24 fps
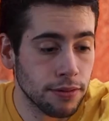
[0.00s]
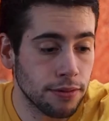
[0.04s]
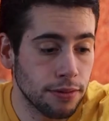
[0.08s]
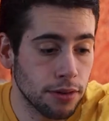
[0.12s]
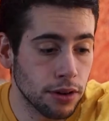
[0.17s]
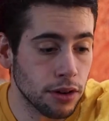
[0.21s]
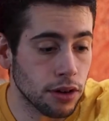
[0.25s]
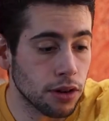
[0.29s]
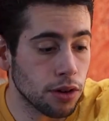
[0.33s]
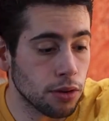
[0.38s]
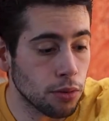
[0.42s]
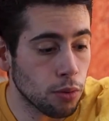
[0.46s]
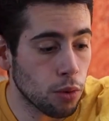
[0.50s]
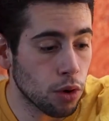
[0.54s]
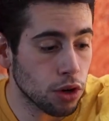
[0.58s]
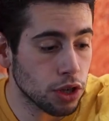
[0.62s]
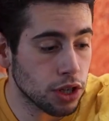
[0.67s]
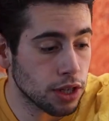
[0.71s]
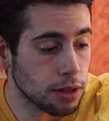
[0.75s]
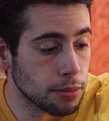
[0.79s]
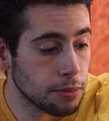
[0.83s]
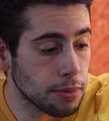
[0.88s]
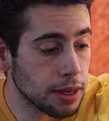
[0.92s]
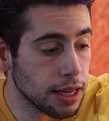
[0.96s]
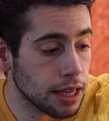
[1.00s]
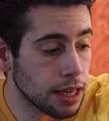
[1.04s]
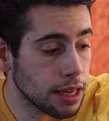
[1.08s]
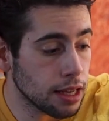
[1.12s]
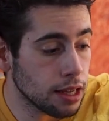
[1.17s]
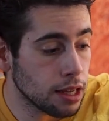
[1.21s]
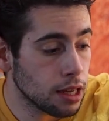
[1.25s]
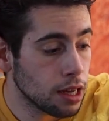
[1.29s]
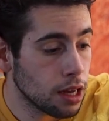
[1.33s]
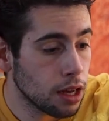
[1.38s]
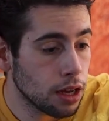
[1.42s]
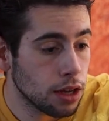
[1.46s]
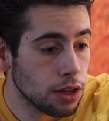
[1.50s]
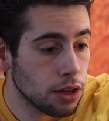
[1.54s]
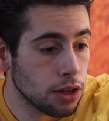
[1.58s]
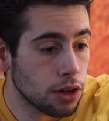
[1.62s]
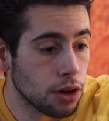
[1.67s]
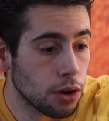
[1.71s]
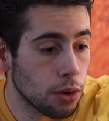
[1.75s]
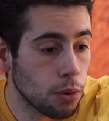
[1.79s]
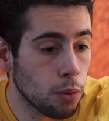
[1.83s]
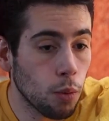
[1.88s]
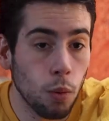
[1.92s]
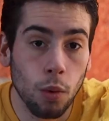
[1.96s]
for watching me,
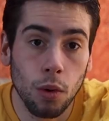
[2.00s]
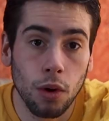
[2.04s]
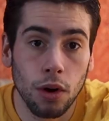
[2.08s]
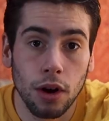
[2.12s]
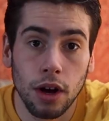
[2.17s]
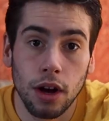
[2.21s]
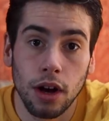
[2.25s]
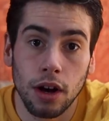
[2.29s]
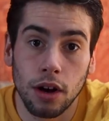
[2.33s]
you know,